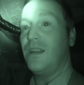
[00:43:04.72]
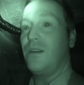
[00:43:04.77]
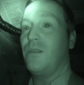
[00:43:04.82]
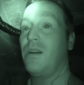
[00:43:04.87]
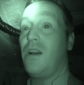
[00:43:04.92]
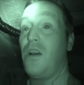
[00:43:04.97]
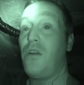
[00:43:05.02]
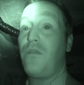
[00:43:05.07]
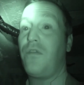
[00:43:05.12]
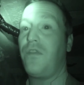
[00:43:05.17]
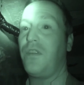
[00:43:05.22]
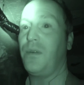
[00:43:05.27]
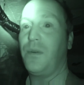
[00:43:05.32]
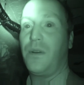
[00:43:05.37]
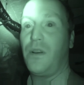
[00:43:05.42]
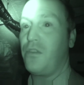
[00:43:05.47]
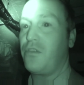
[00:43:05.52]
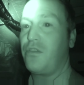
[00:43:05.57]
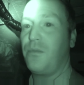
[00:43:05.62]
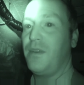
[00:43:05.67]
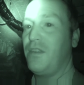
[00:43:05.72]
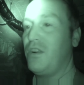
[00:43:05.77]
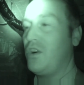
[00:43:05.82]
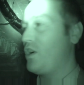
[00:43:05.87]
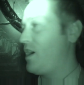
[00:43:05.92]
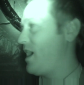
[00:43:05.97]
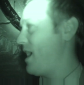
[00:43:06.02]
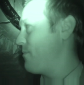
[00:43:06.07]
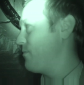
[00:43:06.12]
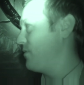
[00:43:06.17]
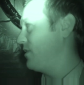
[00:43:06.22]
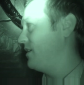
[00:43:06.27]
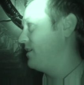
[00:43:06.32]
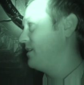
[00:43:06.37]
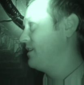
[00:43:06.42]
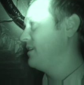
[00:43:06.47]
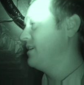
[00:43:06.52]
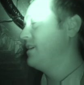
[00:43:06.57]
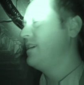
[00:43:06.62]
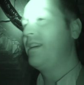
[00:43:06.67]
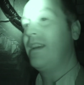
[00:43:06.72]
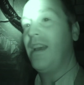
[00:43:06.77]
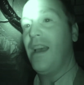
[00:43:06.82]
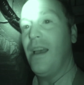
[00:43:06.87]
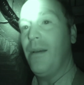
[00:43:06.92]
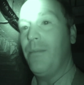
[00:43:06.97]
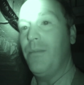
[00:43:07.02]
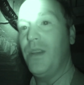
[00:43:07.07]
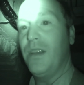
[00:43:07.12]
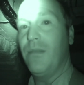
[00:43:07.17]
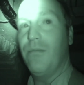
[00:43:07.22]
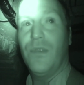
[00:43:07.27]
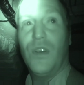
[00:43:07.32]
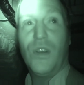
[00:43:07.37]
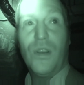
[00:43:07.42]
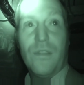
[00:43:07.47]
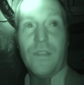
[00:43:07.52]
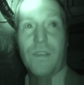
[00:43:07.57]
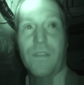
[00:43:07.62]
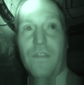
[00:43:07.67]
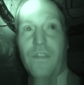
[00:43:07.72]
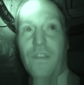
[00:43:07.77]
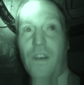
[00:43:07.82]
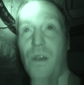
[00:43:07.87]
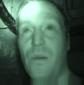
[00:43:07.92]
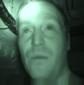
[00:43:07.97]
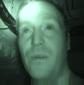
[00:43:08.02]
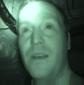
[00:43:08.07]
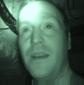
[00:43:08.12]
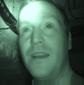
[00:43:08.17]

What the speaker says: hopefully we've got some of it on camera being moved and thrown.